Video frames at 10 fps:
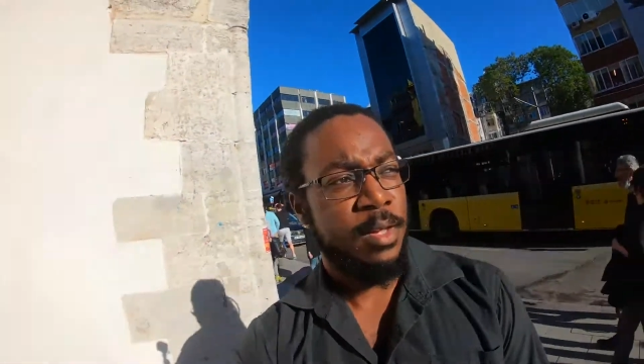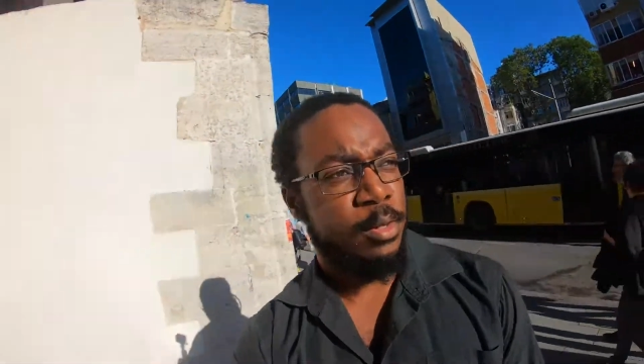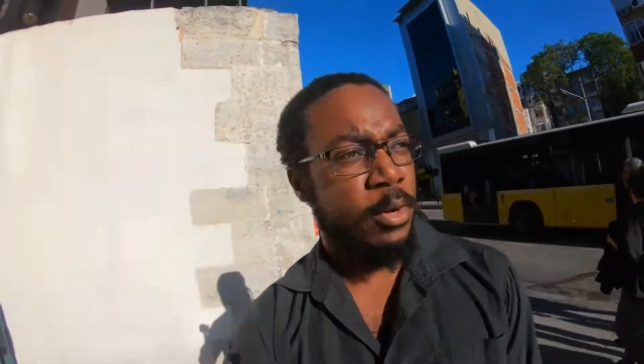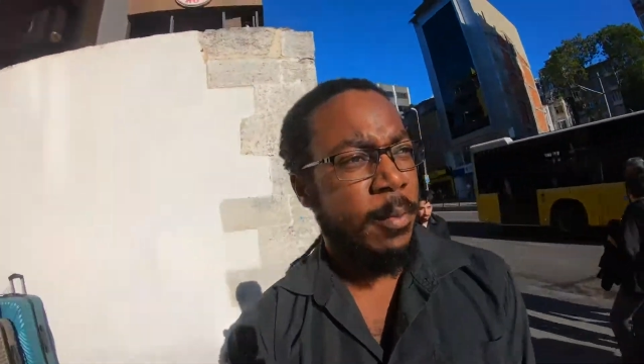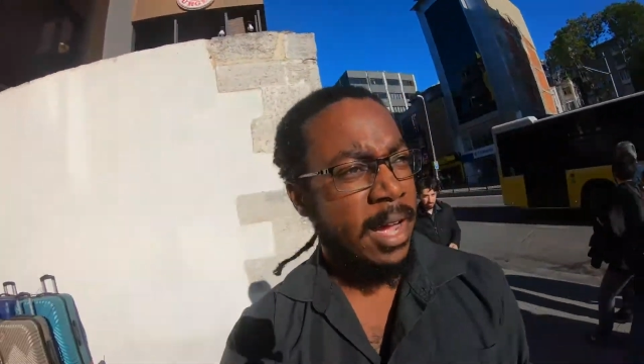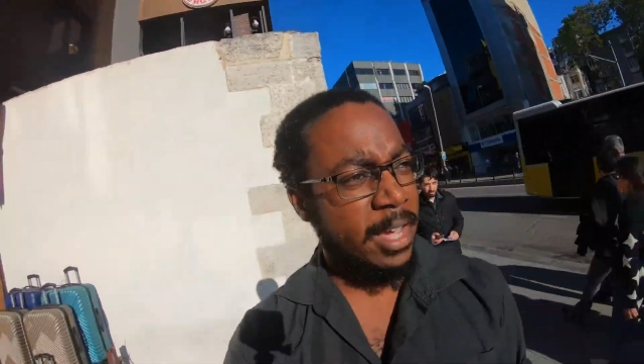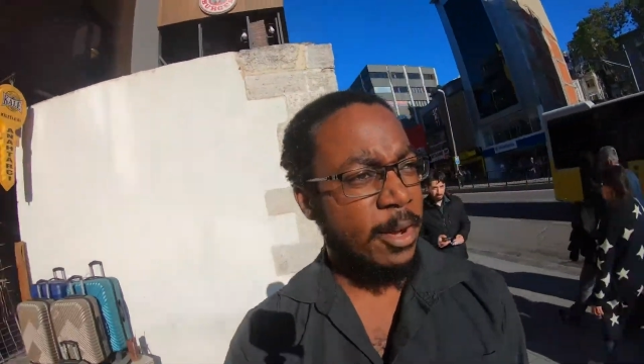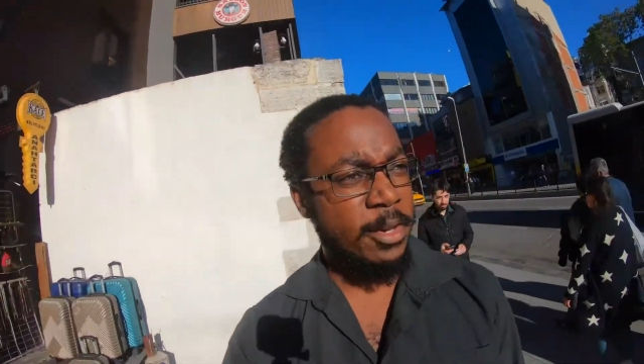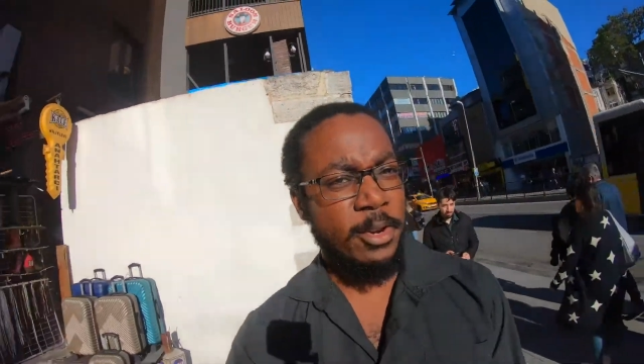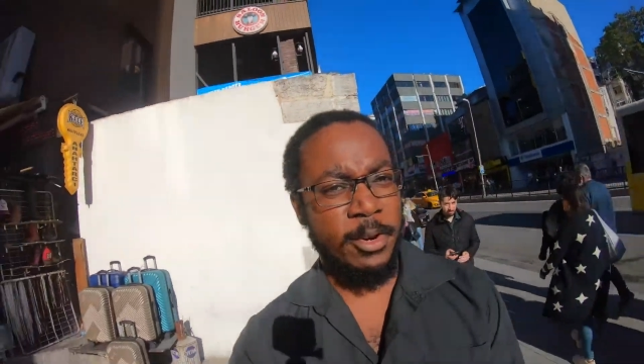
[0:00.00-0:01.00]
So I'm back
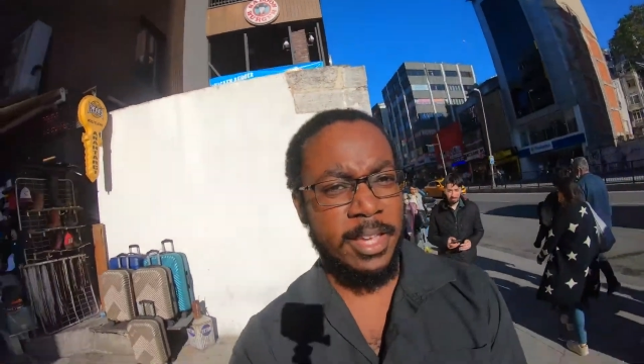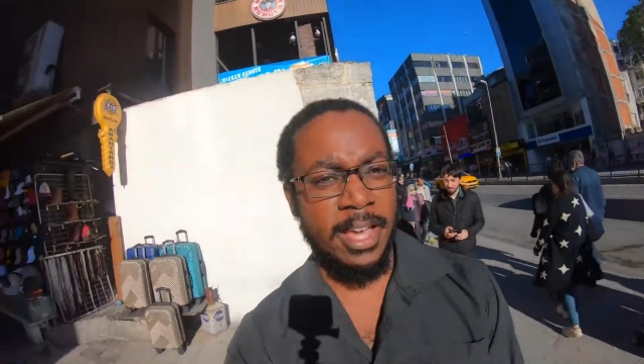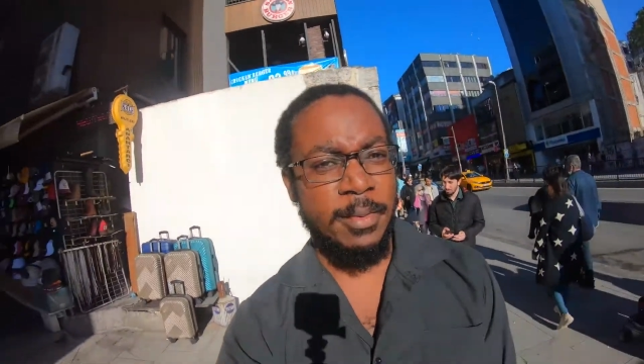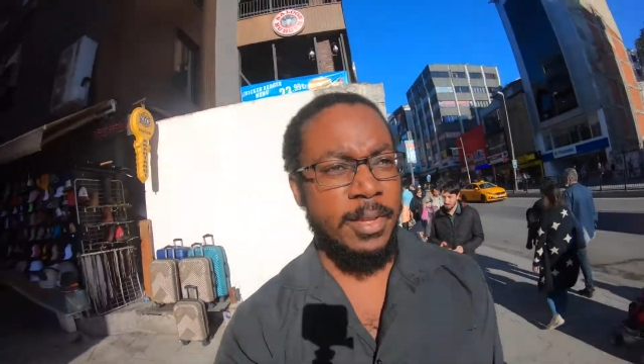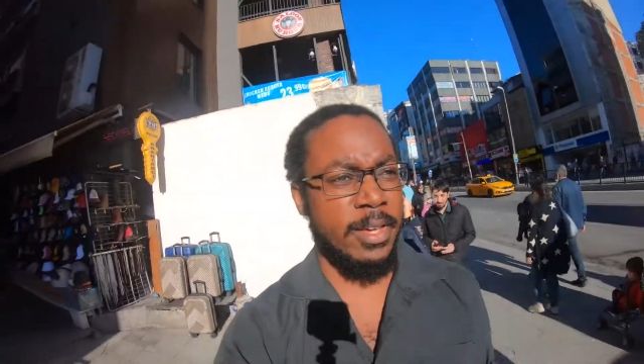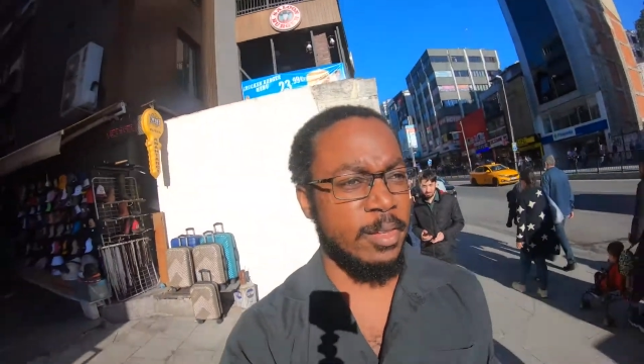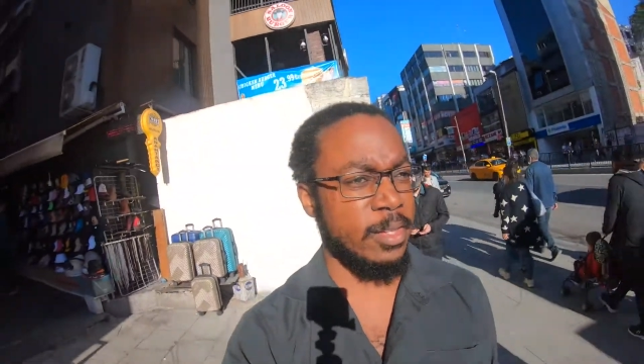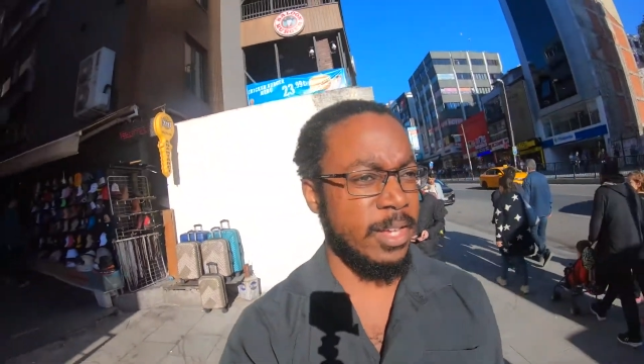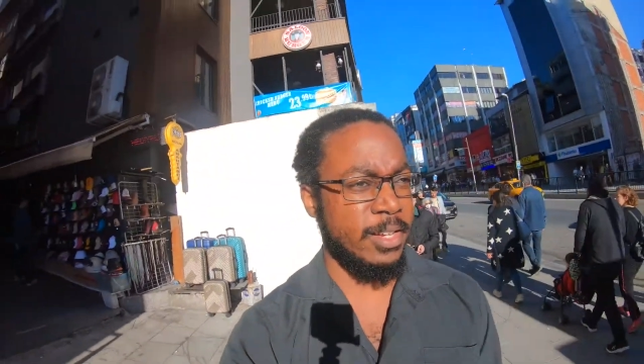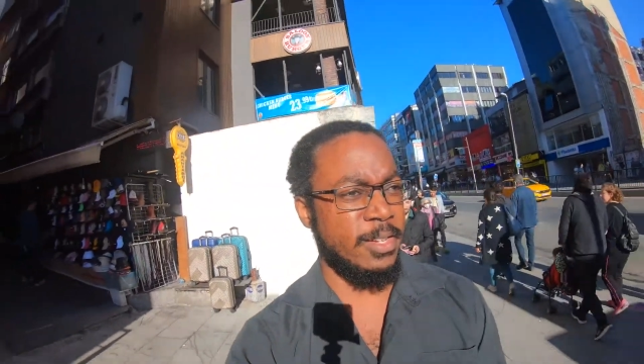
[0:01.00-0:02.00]
out here again because
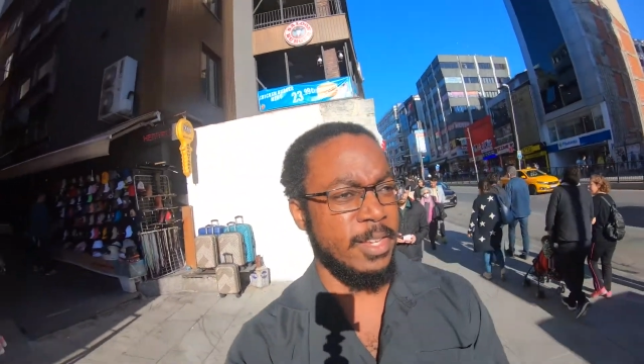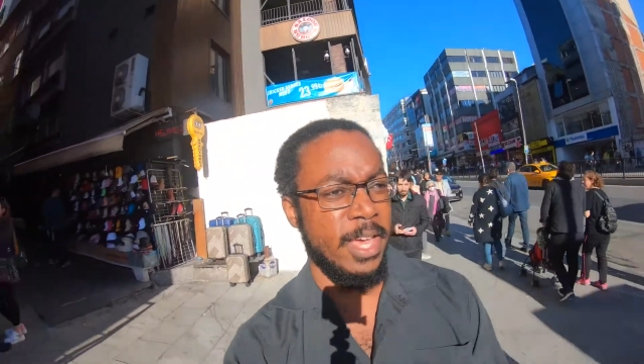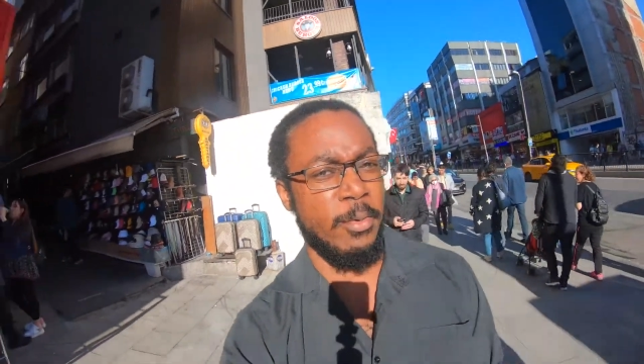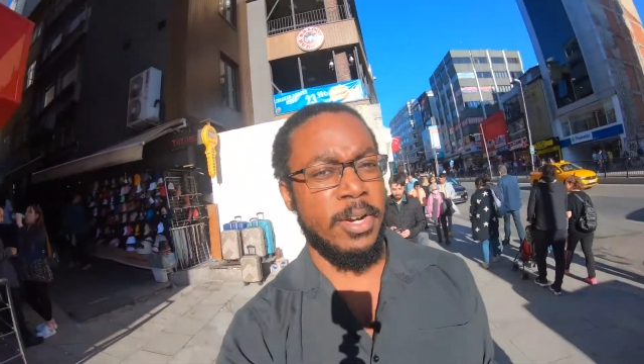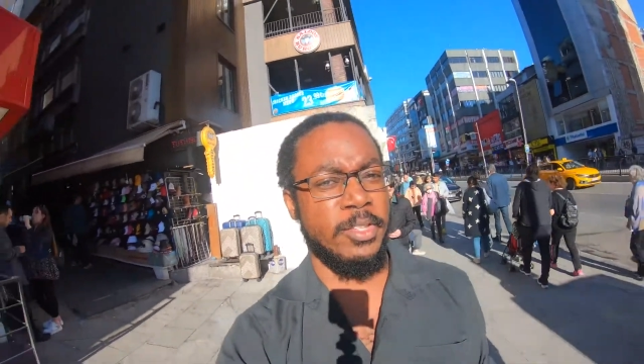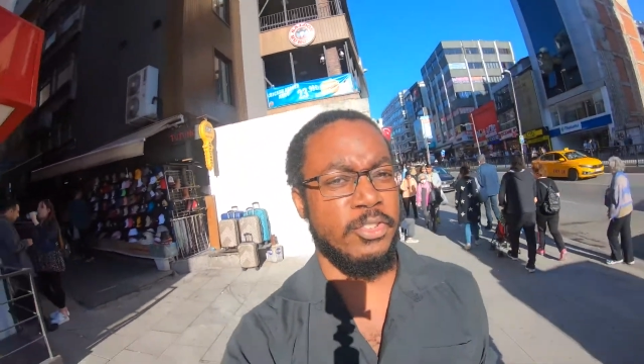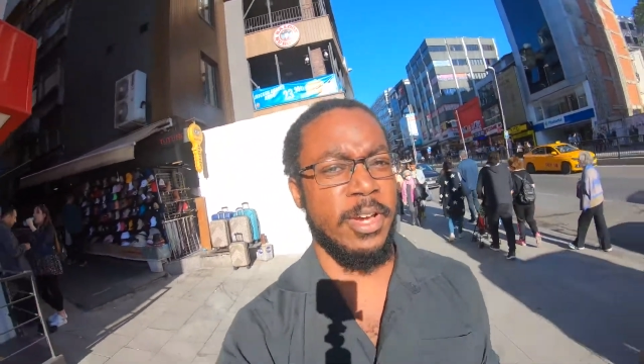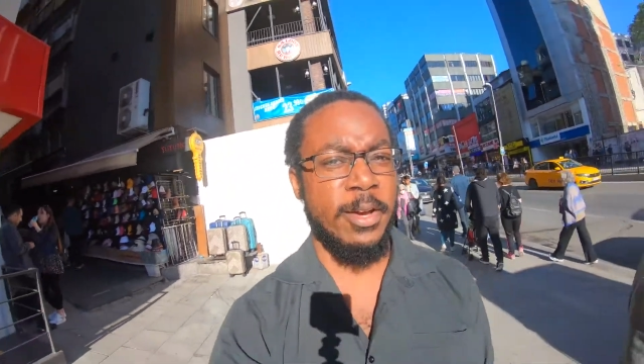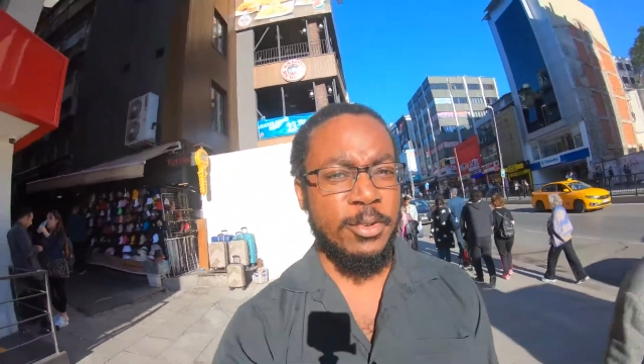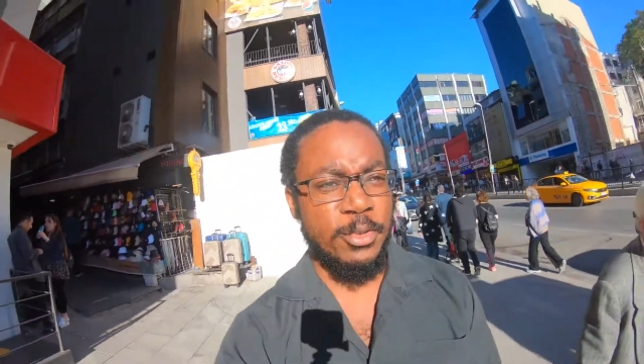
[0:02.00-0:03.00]
today I wanted to
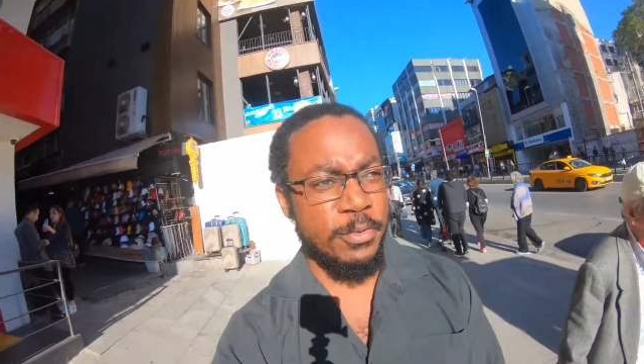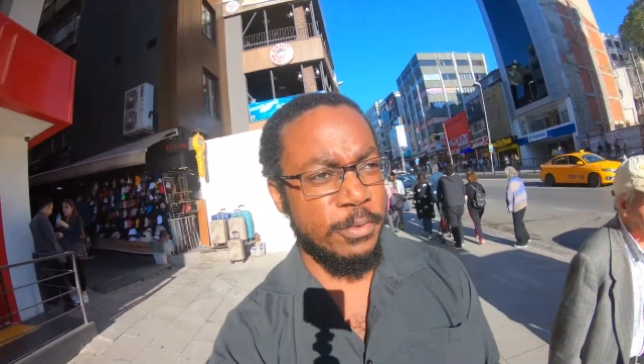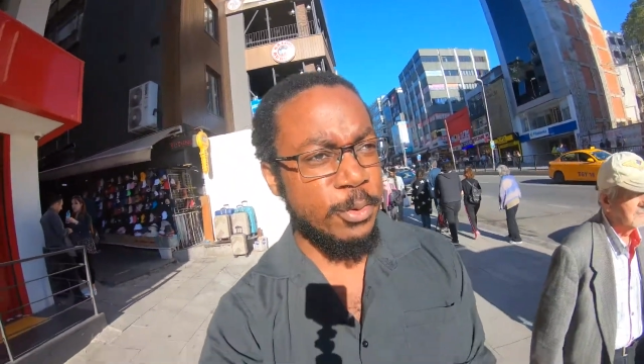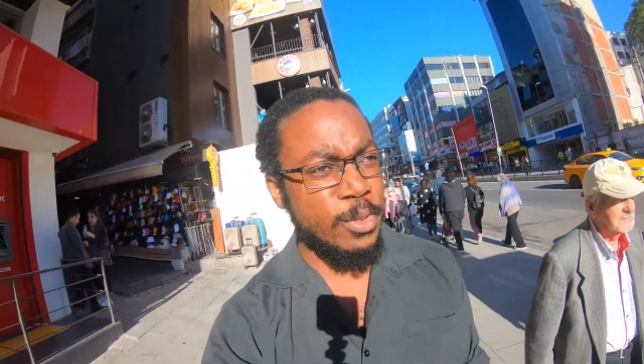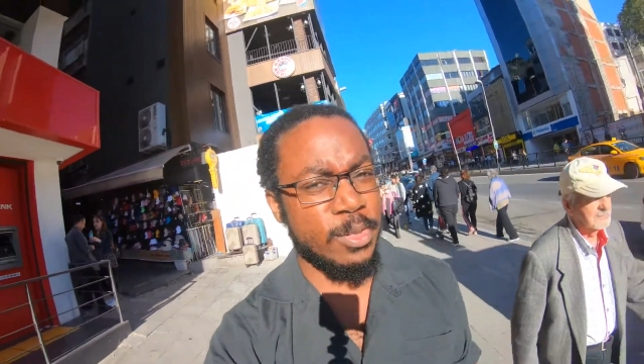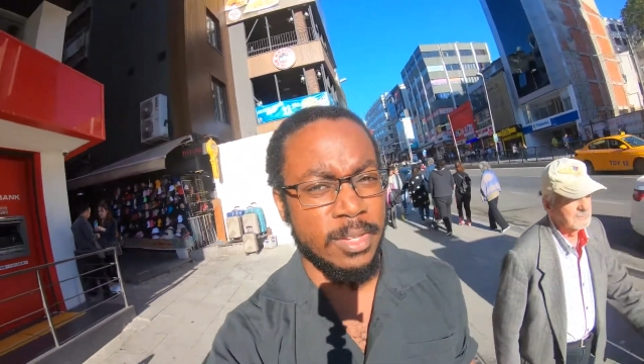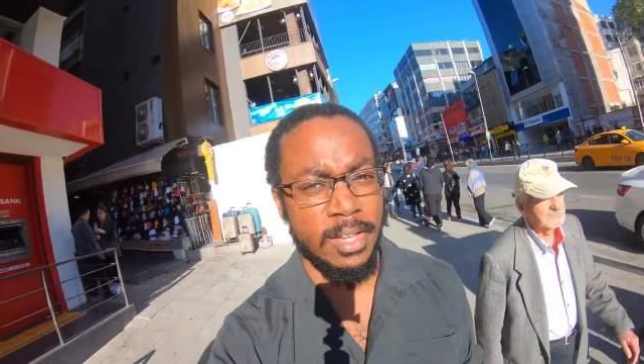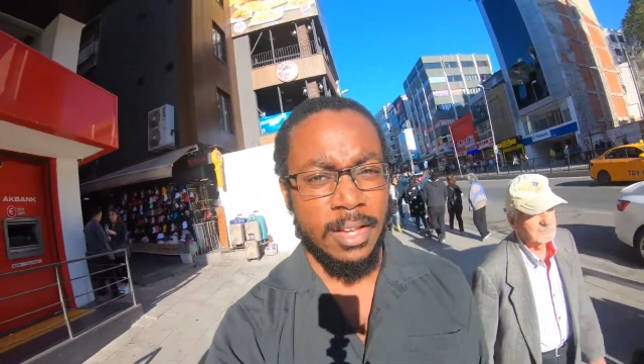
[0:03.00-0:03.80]
try out two foods